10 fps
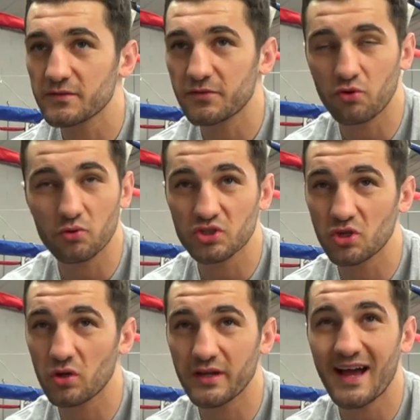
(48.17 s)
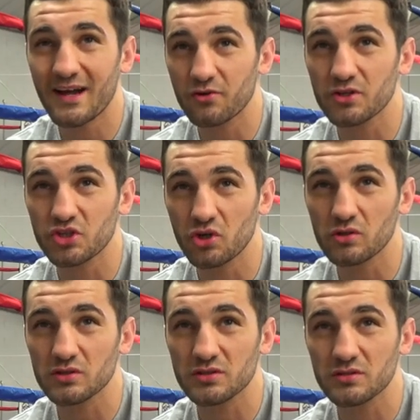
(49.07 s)
throws solid, accurate
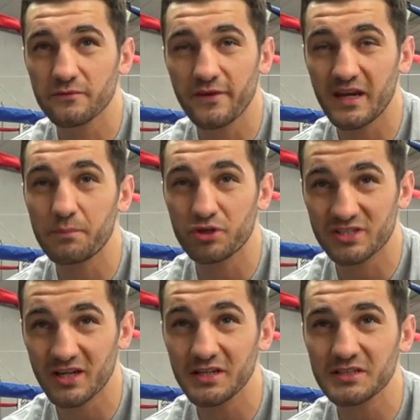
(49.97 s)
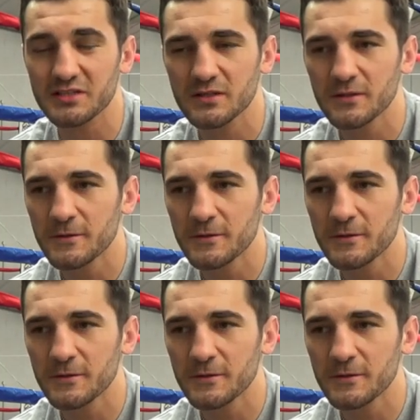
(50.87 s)
shots, very precise.